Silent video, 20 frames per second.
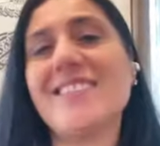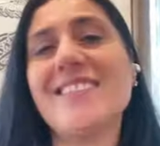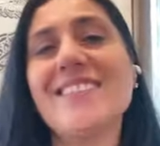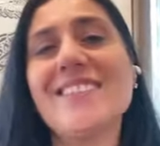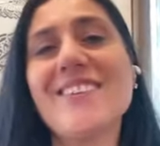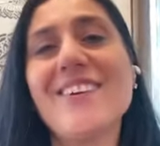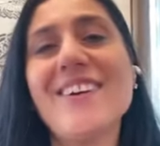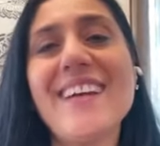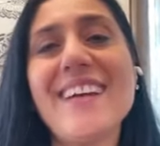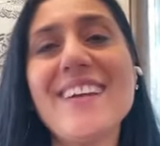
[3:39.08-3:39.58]

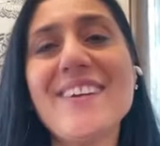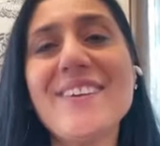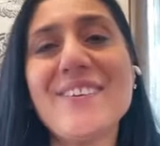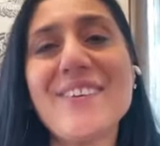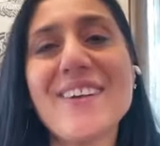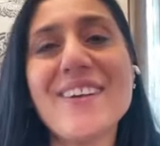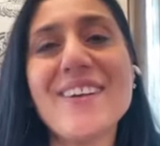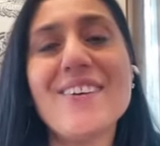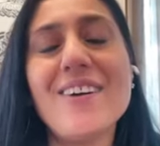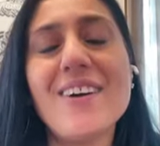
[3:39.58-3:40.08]
in your head
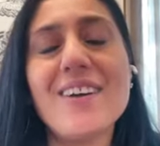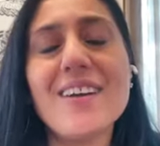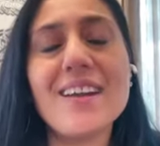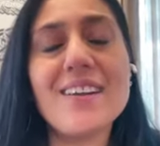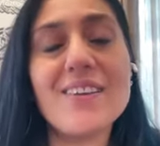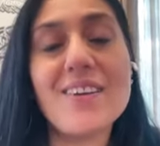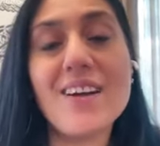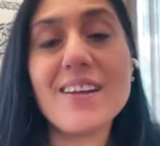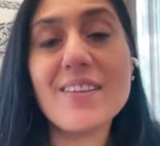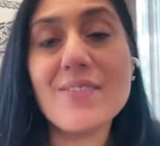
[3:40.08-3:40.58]
going on
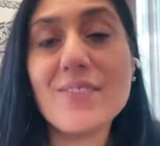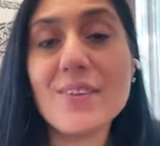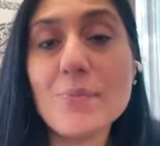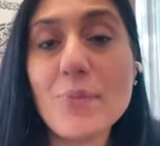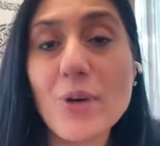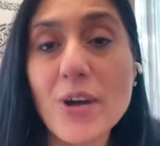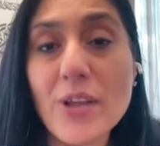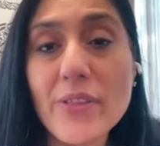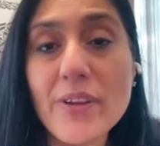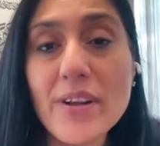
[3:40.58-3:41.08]
and not
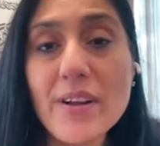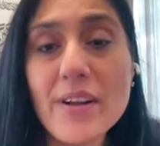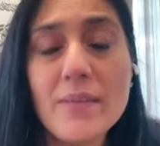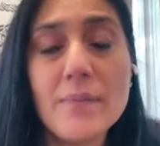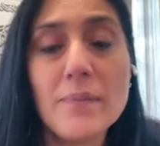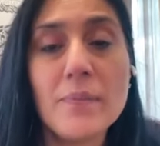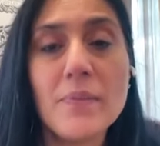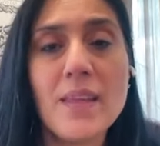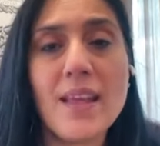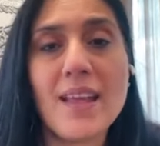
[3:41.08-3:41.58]
even bothered
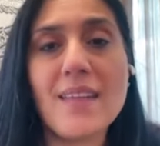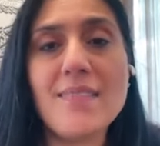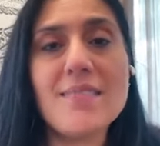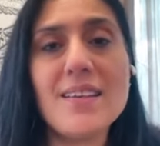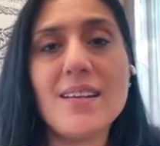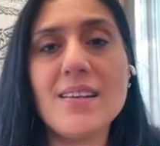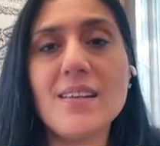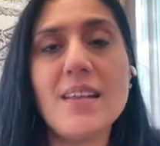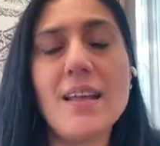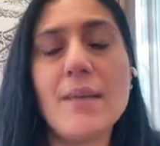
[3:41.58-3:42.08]
and
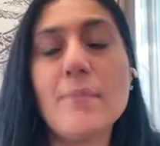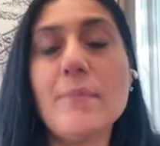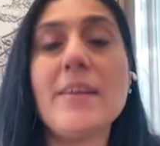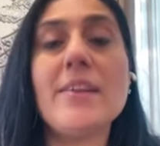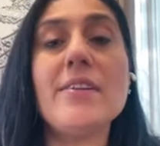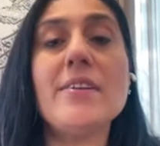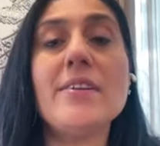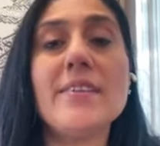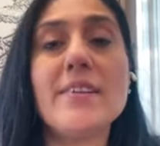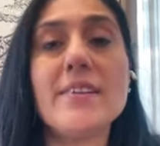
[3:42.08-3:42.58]
suddenly I'm
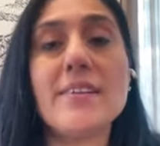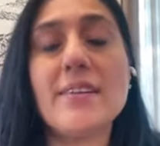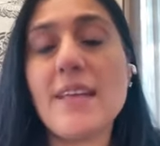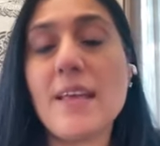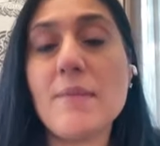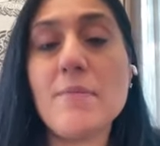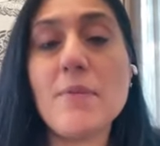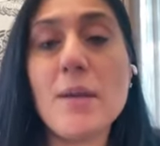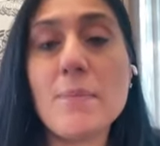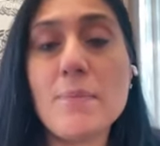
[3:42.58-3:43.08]

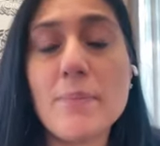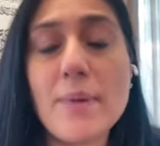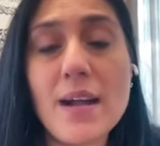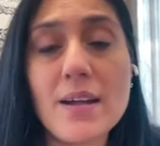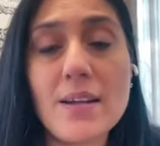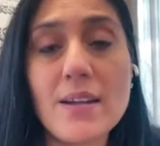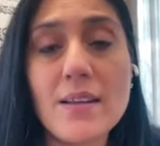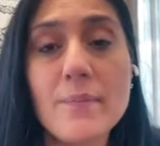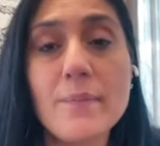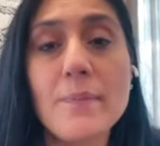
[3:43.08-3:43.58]
irritated, am I
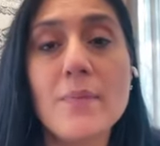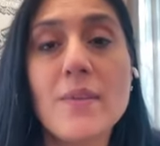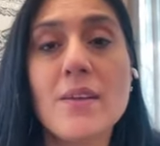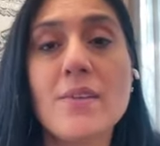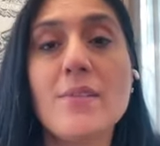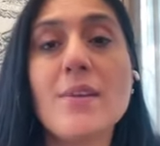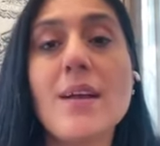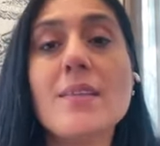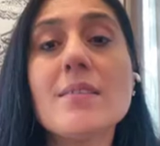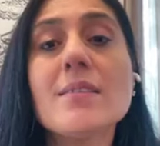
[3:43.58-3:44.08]
bugged?
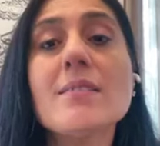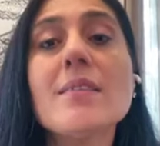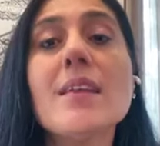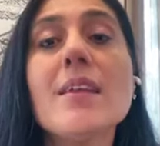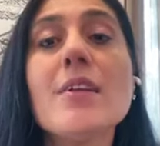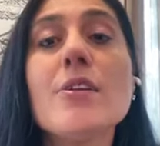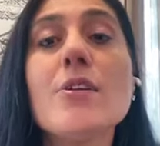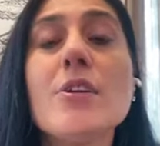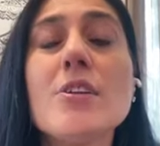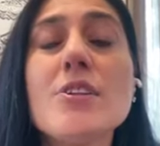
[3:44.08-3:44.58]
Rather than
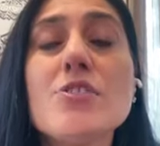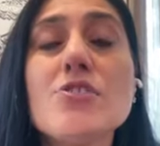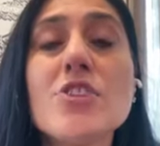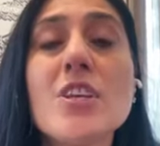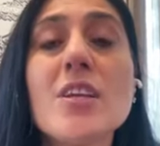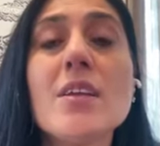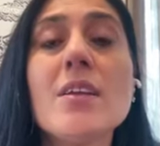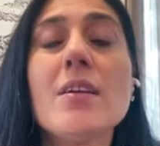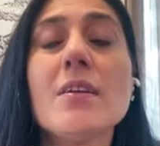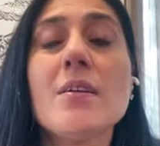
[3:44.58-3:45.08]

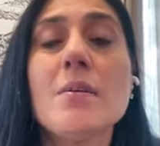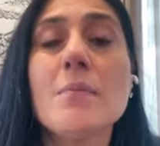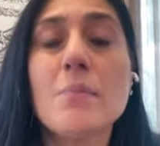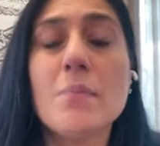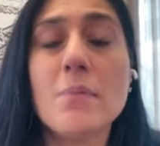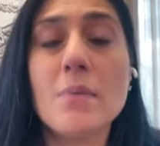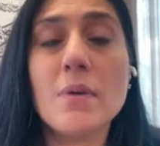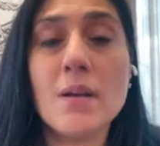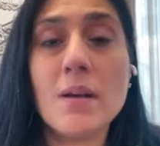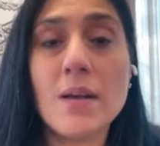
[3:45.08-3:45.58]
acknowledging
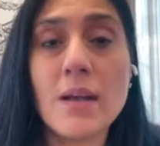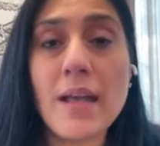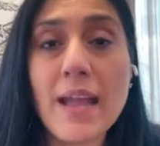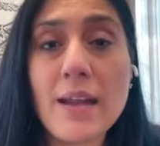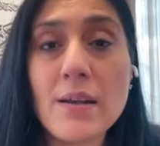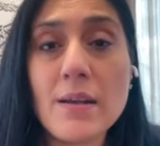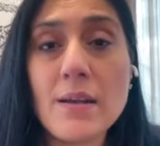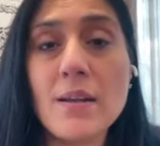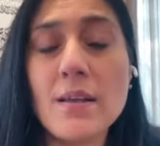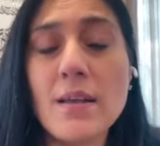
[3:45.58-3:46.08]
uh,
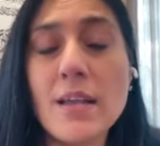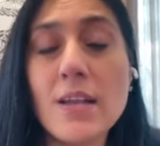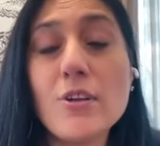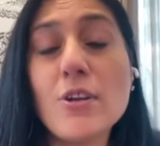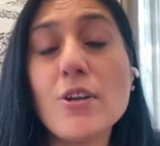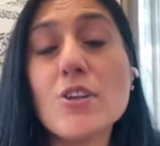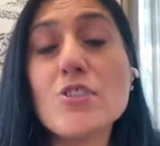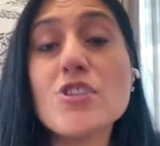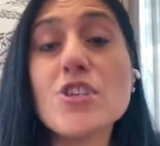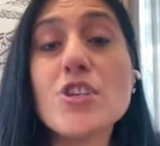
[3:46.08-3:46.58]
and
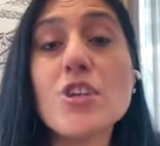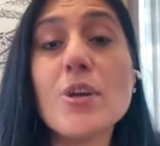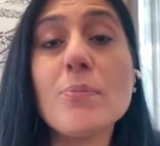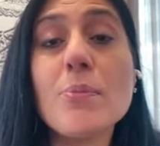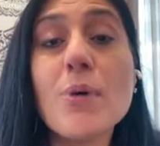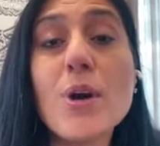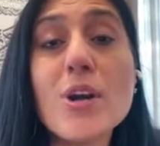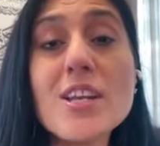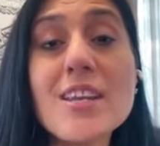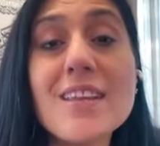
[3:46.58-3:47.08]
acknowledging your
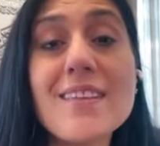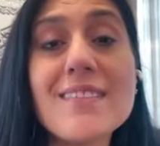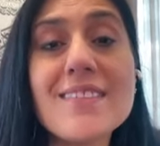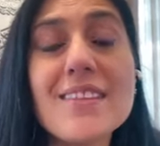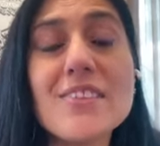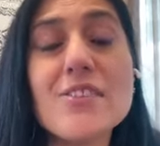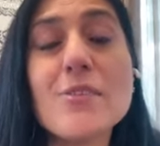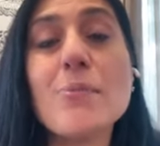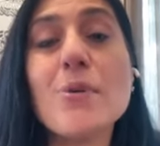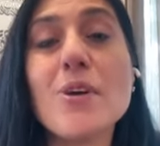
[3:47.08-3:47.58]
body
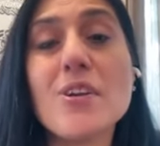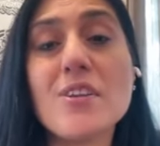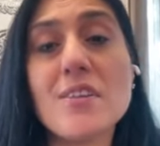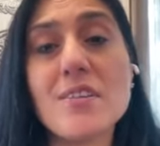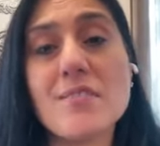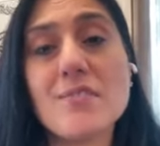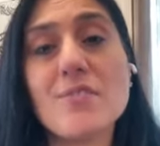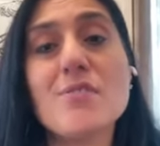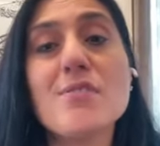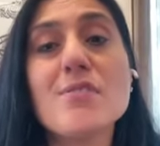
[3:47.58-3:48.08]
is that your
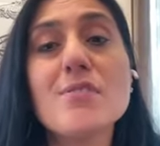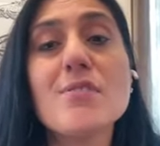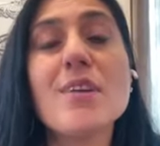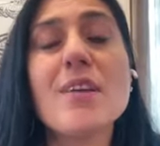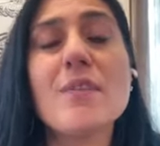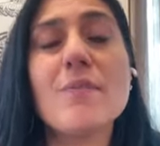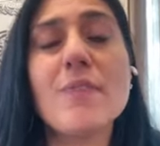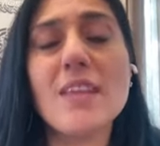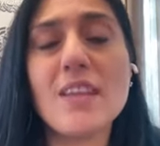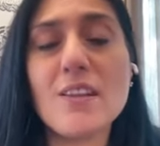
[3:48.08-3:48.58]
body is also
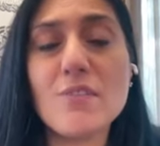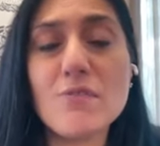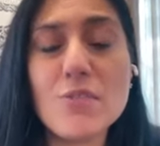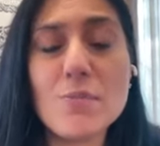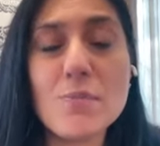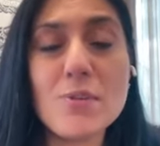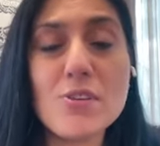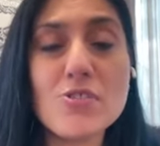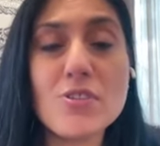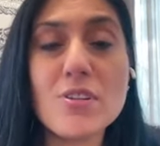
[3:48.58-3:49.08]
giving
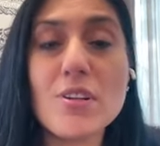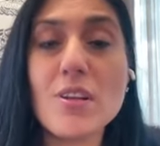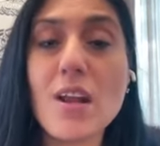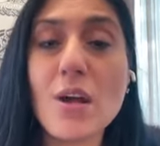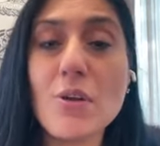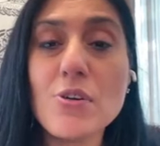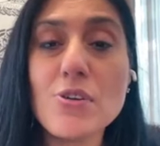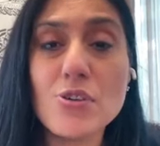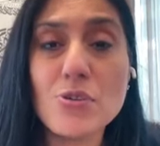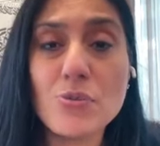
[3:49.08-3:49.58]
information
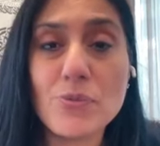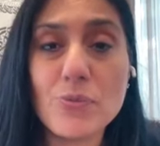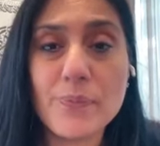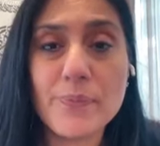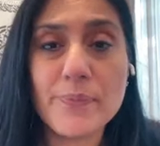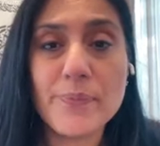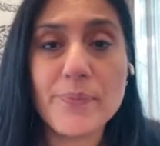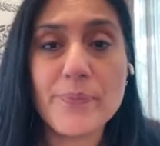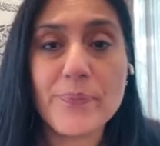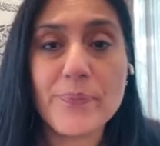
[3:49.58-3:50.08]
around you